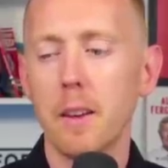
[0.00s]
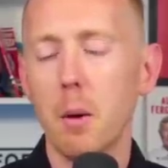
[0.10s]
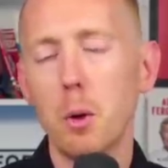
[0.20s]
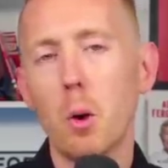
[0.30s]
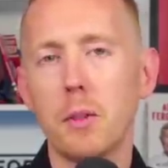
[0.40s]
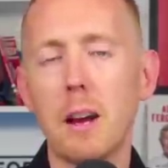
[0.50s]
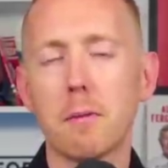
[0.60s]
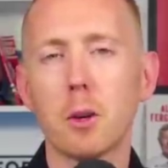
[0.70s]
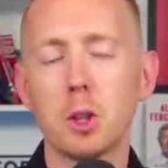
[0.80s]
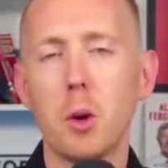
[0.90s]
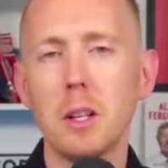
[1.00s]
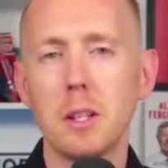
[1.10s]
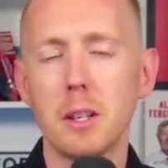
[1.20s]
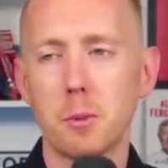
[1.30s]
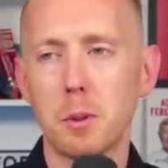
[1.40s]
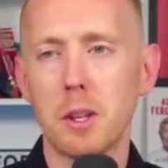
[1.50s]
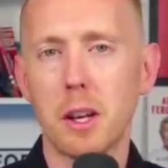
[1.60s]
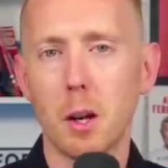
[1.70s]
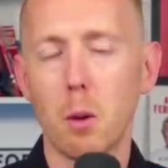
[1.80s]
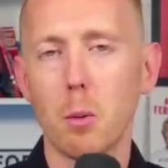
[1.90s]
yeah, we're not that frustrated at this
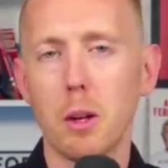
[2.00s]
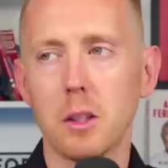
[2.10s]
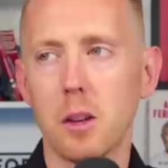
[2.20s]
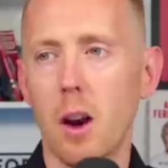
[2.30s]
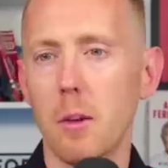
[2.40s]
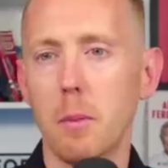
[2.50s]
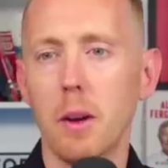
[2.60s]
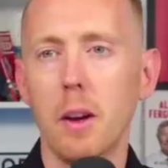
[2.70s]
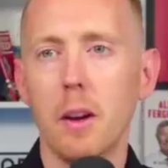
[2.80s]
particular moment in time.